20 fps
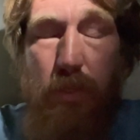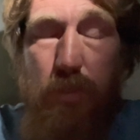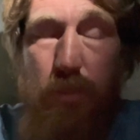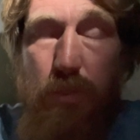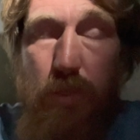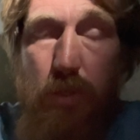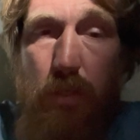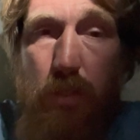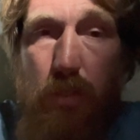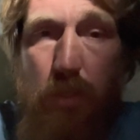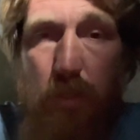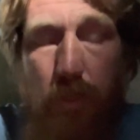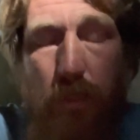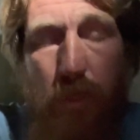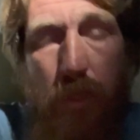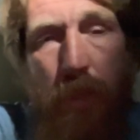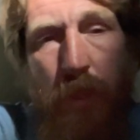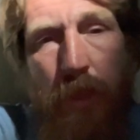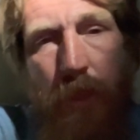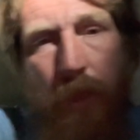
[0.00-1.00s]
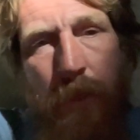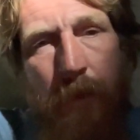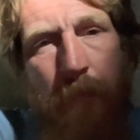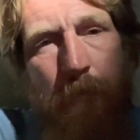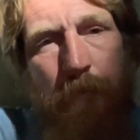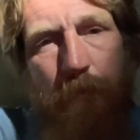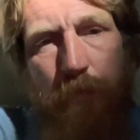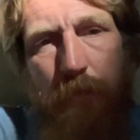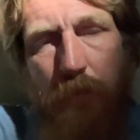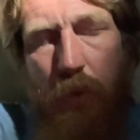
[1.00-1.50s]
dirt,
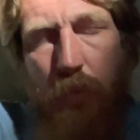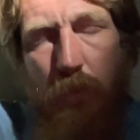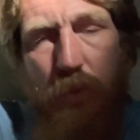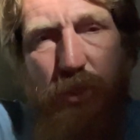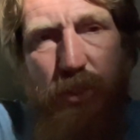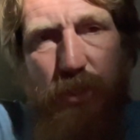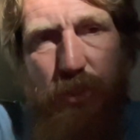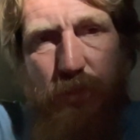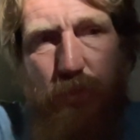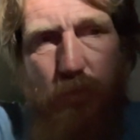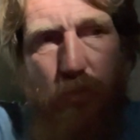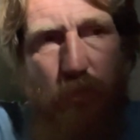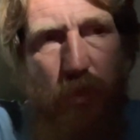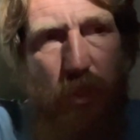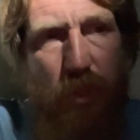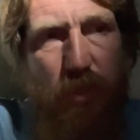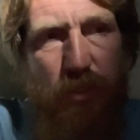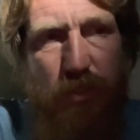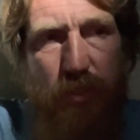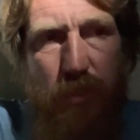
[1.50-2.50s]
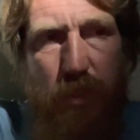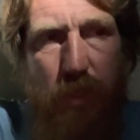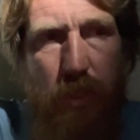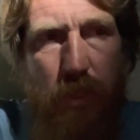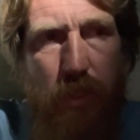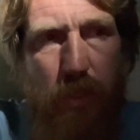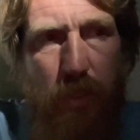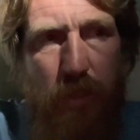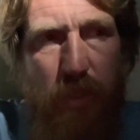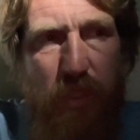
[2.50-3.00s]
which is,
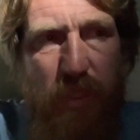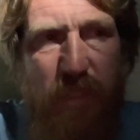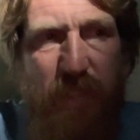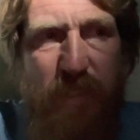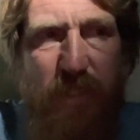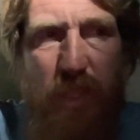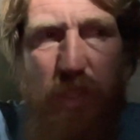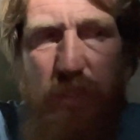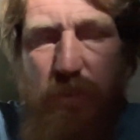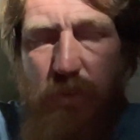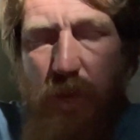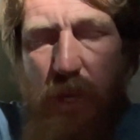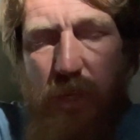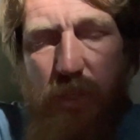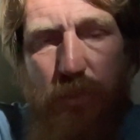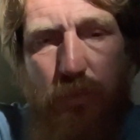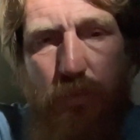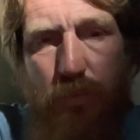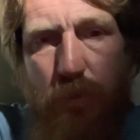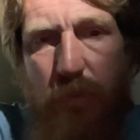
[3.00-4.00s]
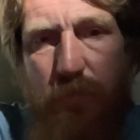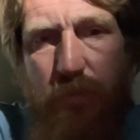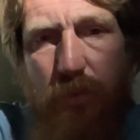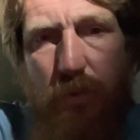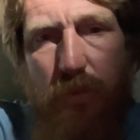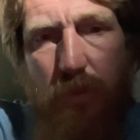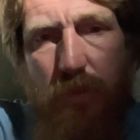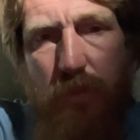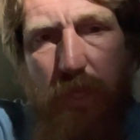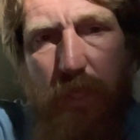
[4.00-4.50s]
the descents are actually rougher
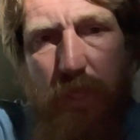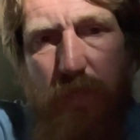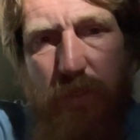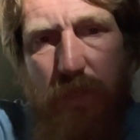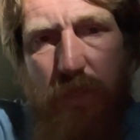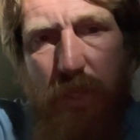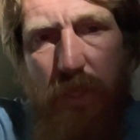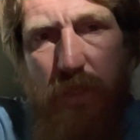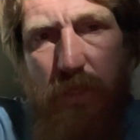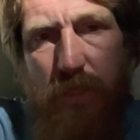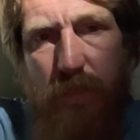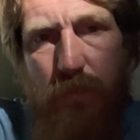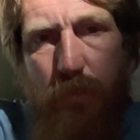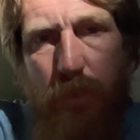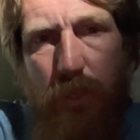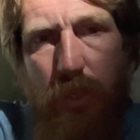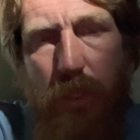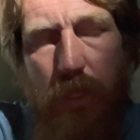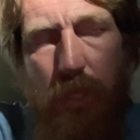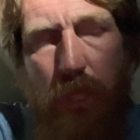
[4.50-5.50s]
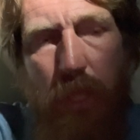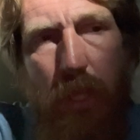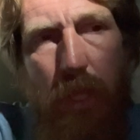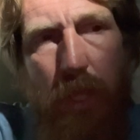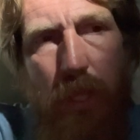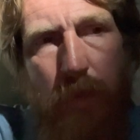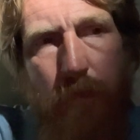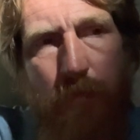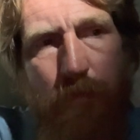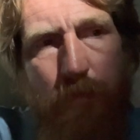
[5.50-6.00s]
than the ascents. But
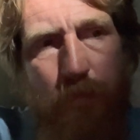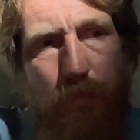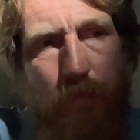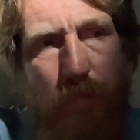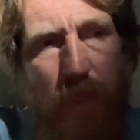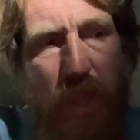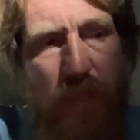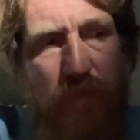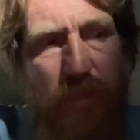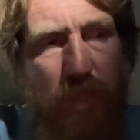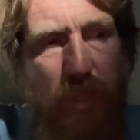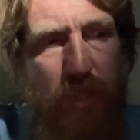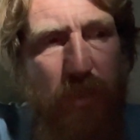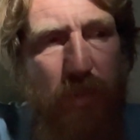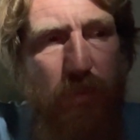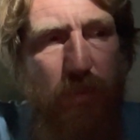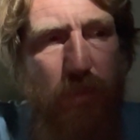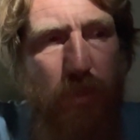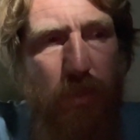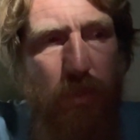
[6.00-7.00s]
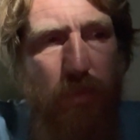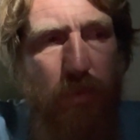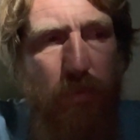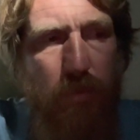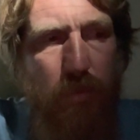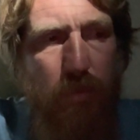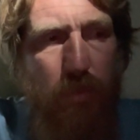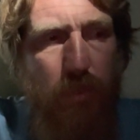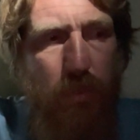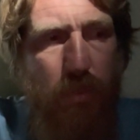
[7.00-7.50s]
at the end of the
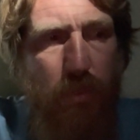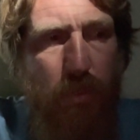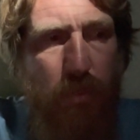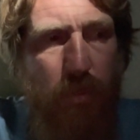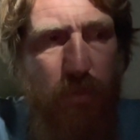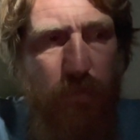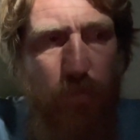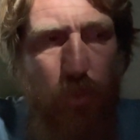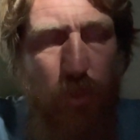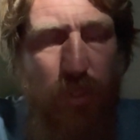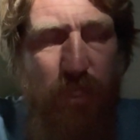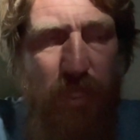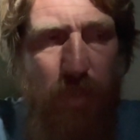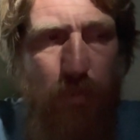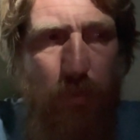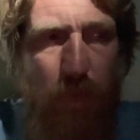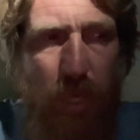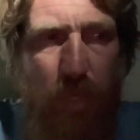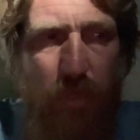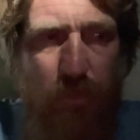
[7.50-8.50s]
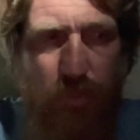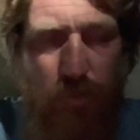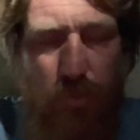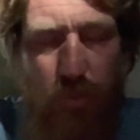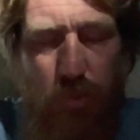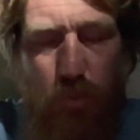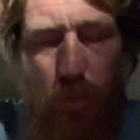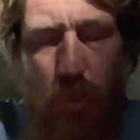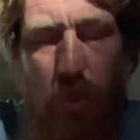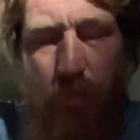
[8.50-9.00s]
14 miles, or the
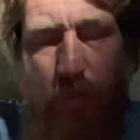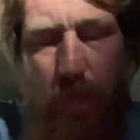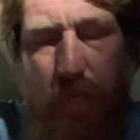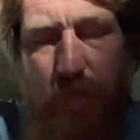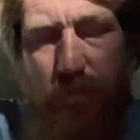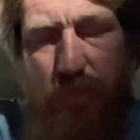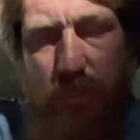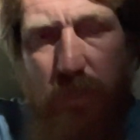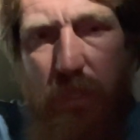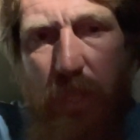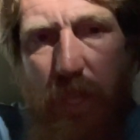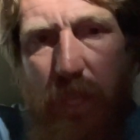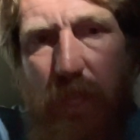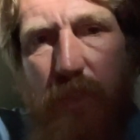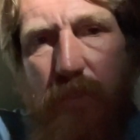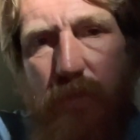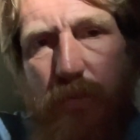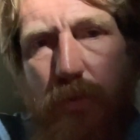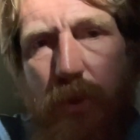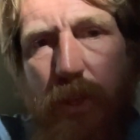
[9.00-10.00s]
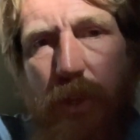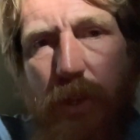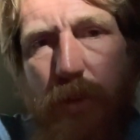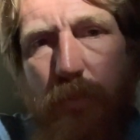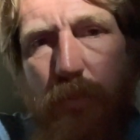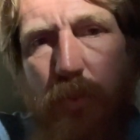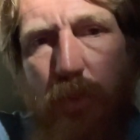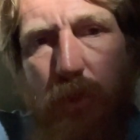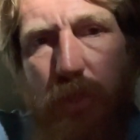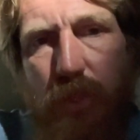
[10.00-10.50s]
12 miles to the 8,300
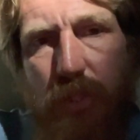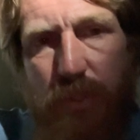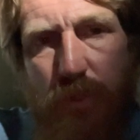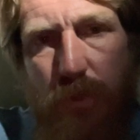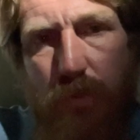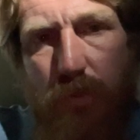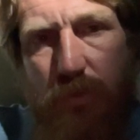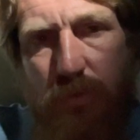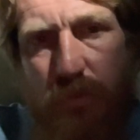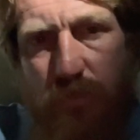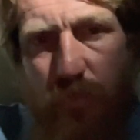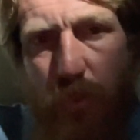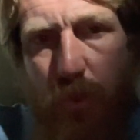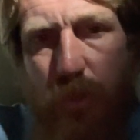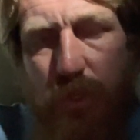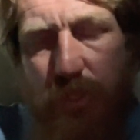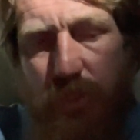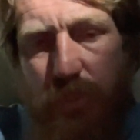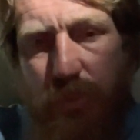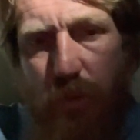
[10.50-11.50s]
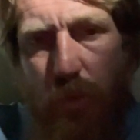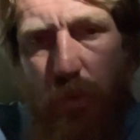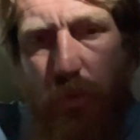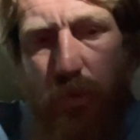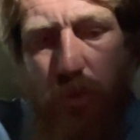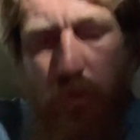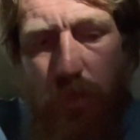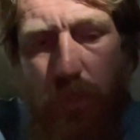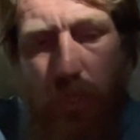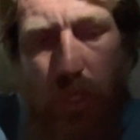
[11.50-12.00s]
point, so 14
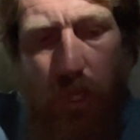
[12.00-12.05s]
total,